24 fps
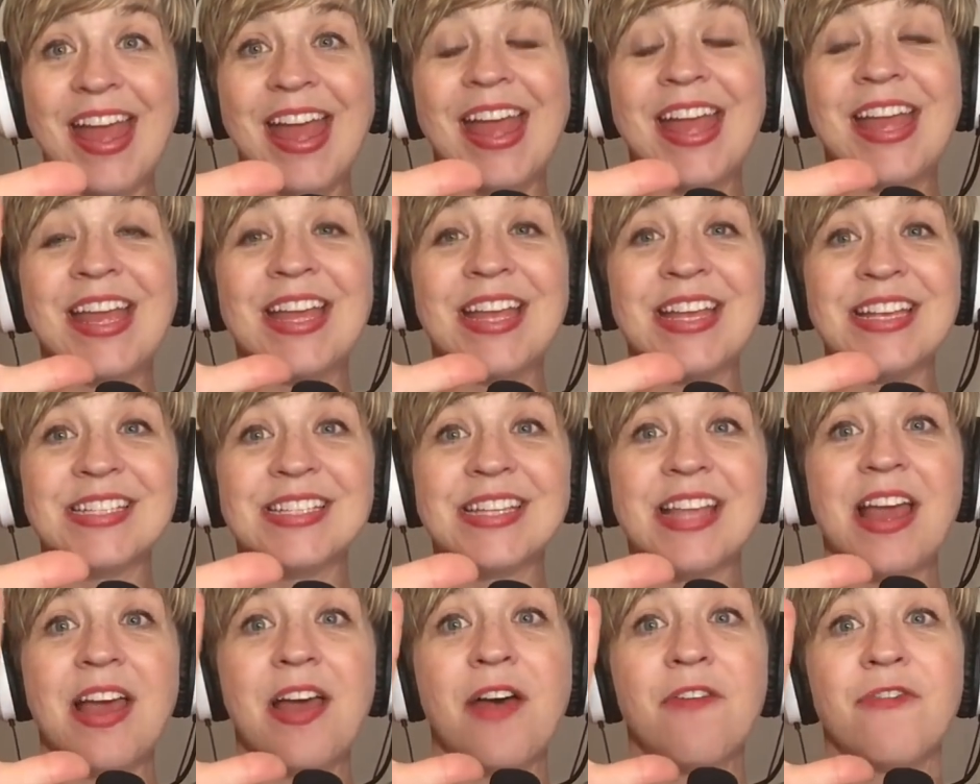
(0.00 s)

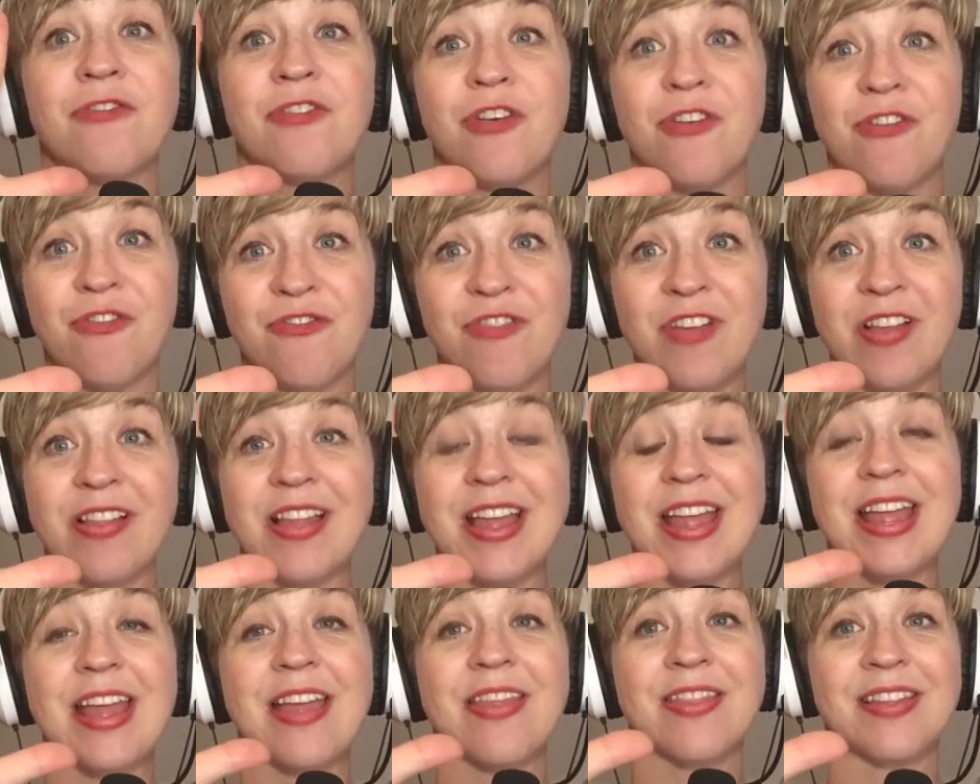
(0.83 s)
is
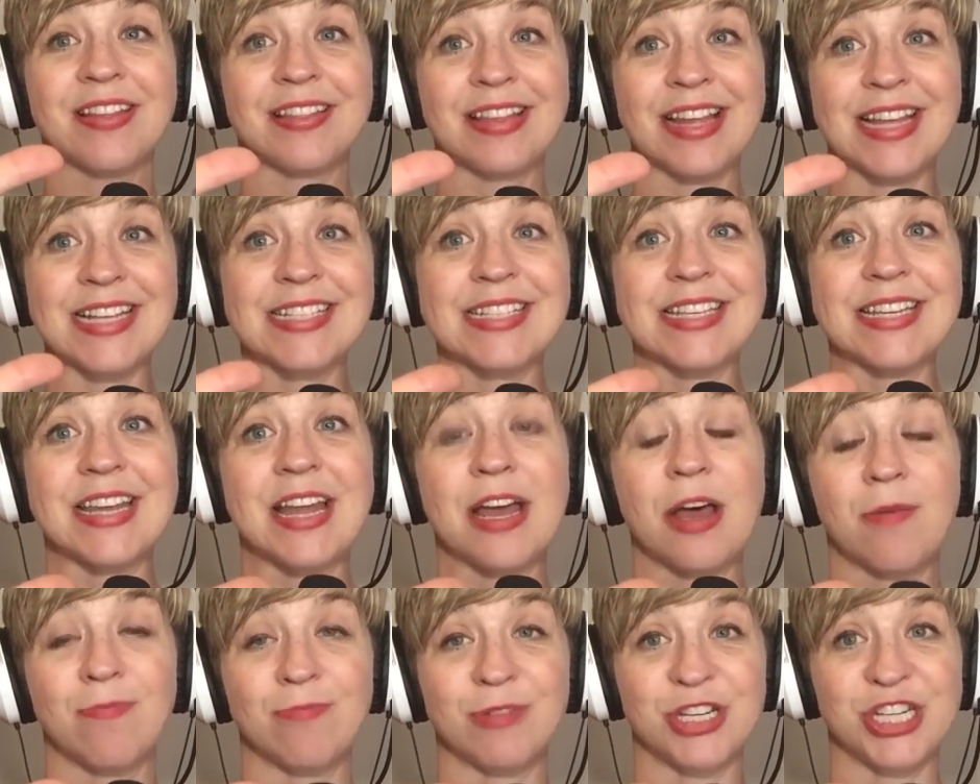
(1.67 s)
fulfilling the lesson
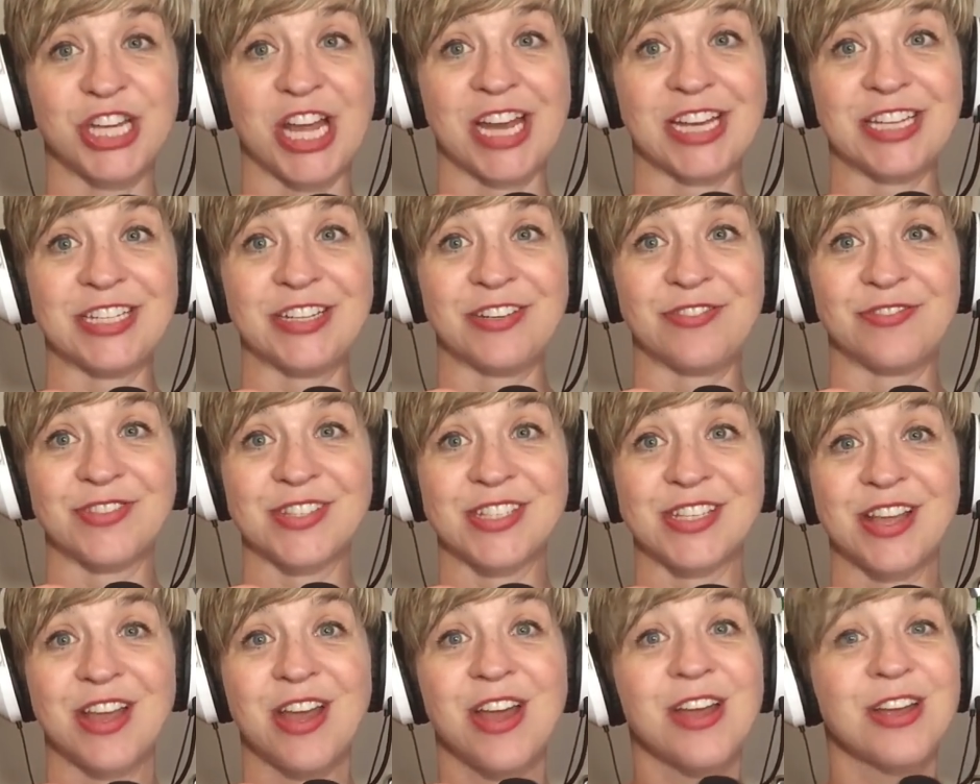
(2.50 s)

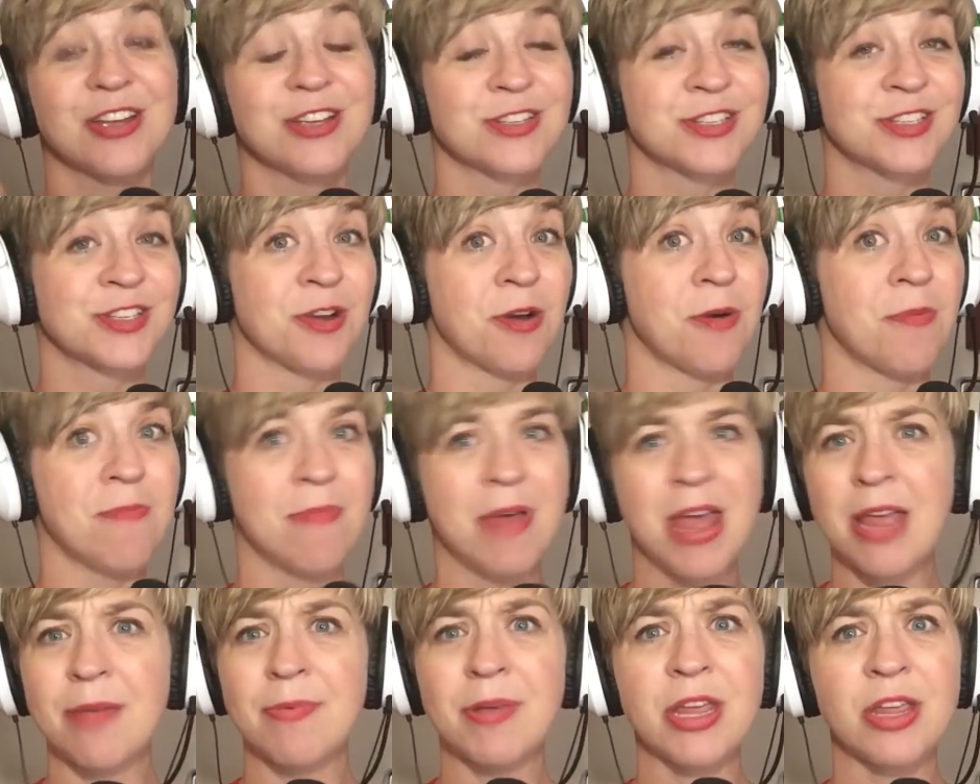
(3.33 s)
objectives. So
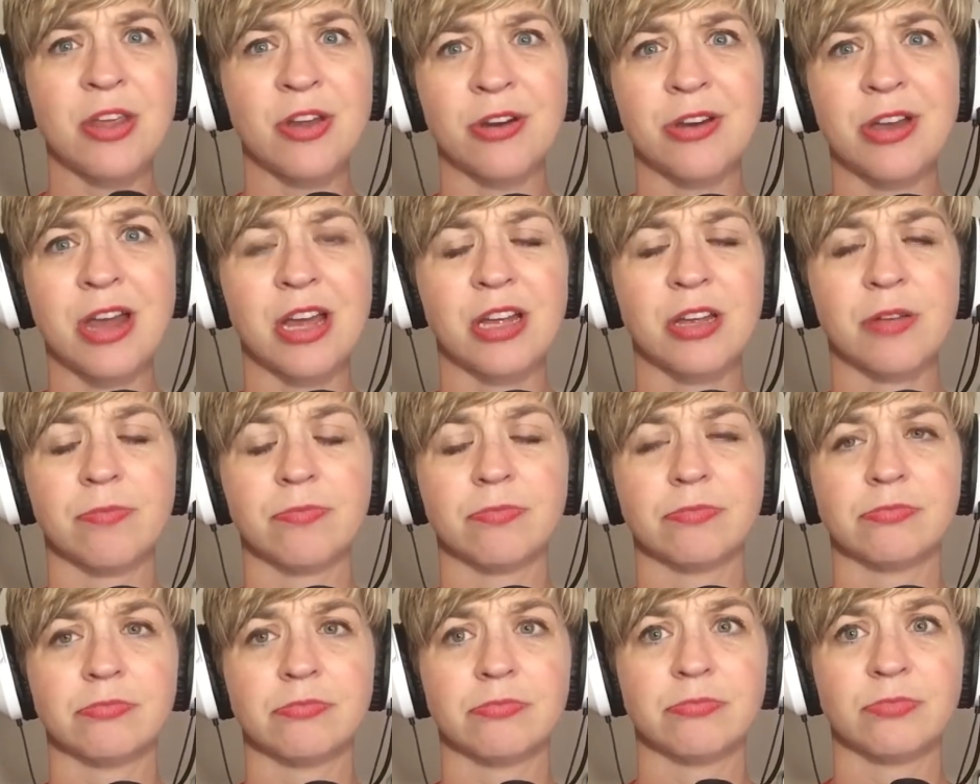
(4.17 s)
maybe you're not
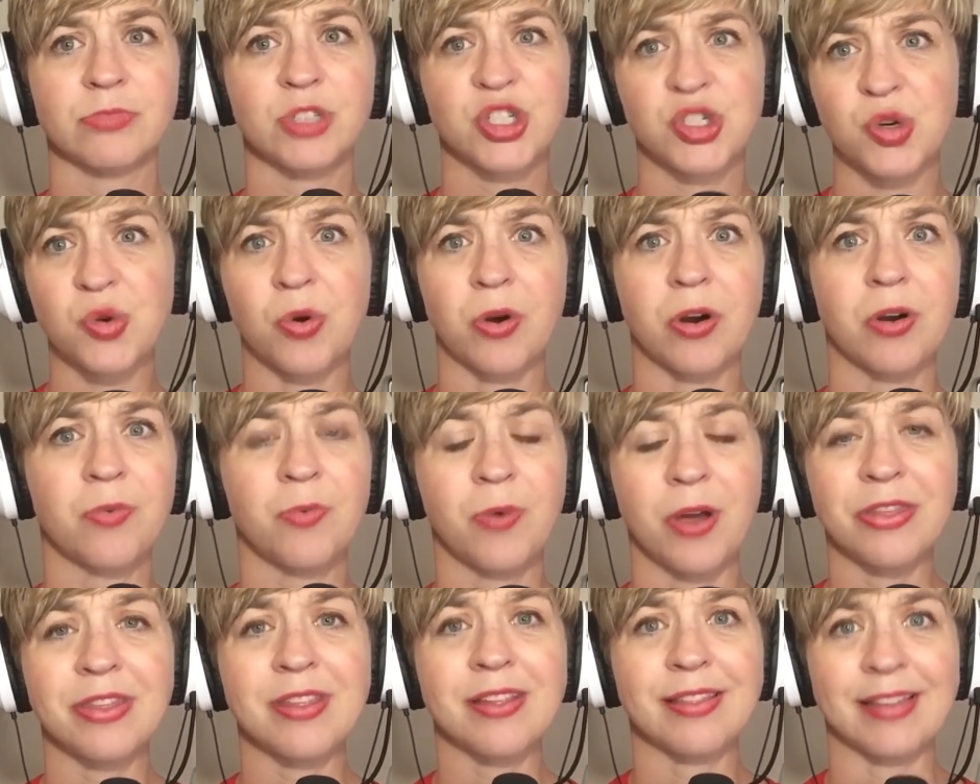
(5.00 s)
sure
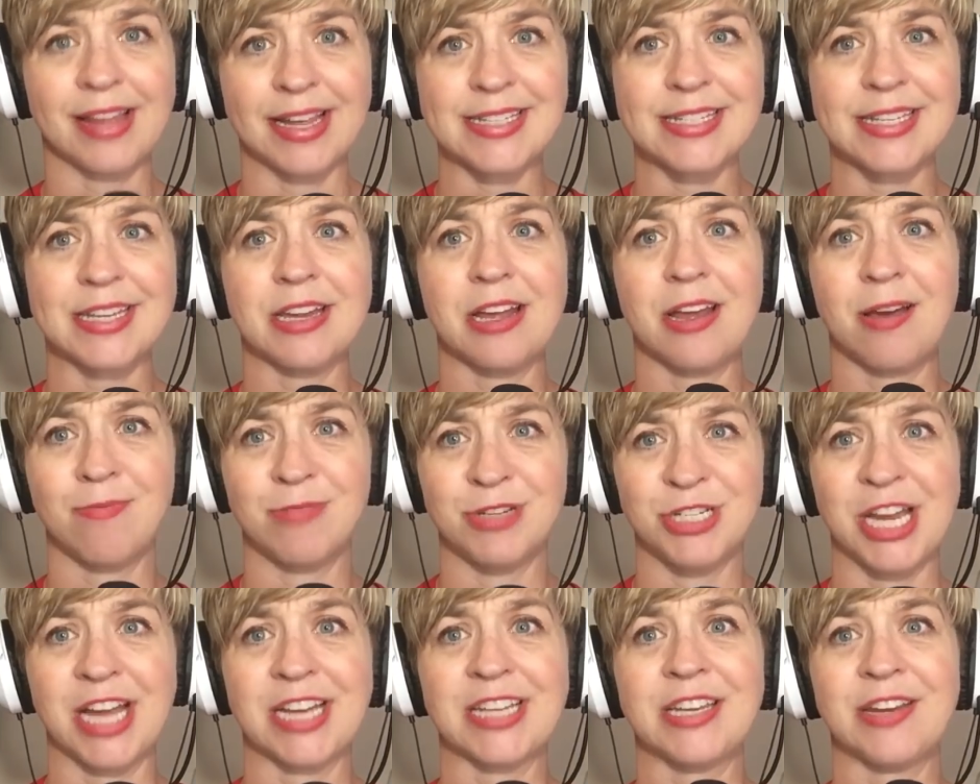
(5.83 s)
what the lesson
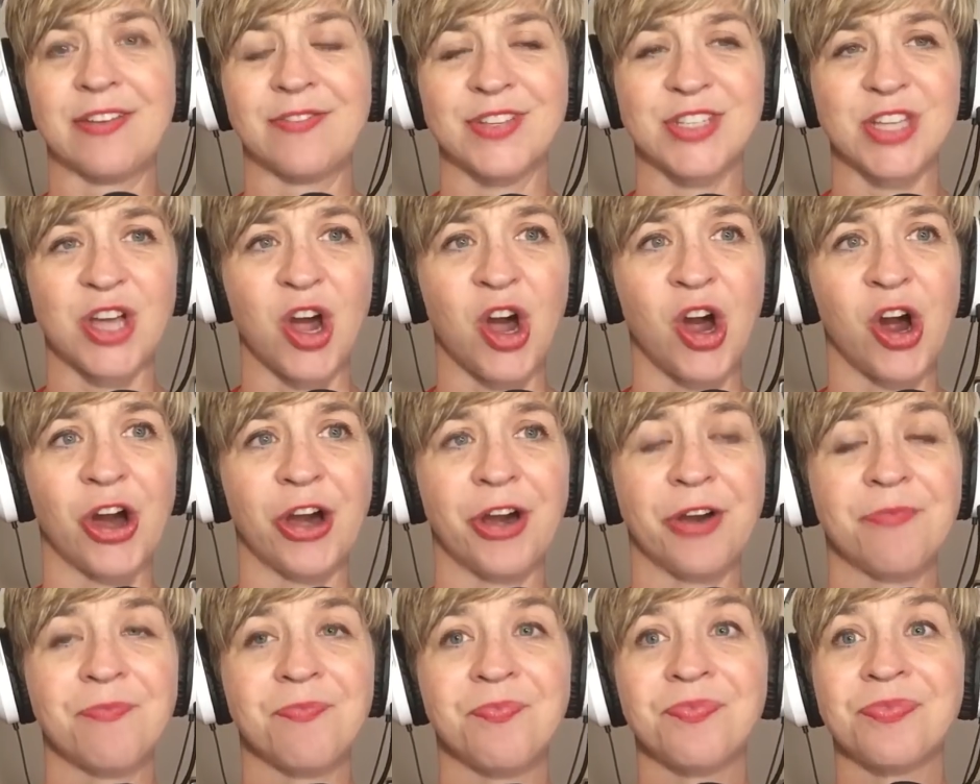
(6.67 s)
objectives
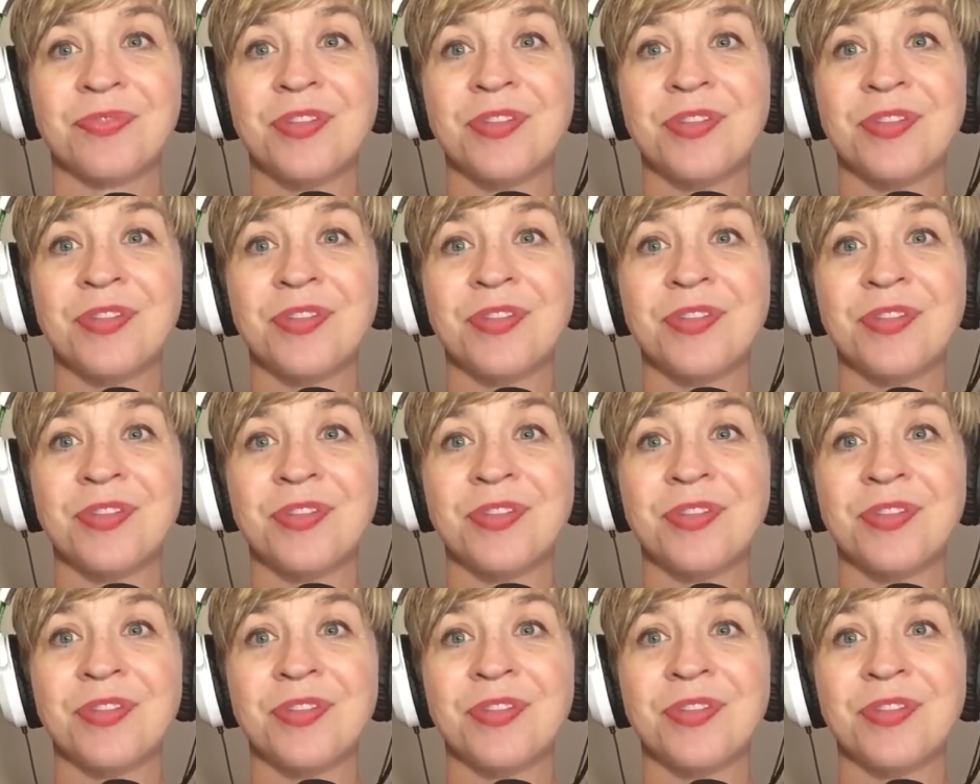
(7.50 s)
are.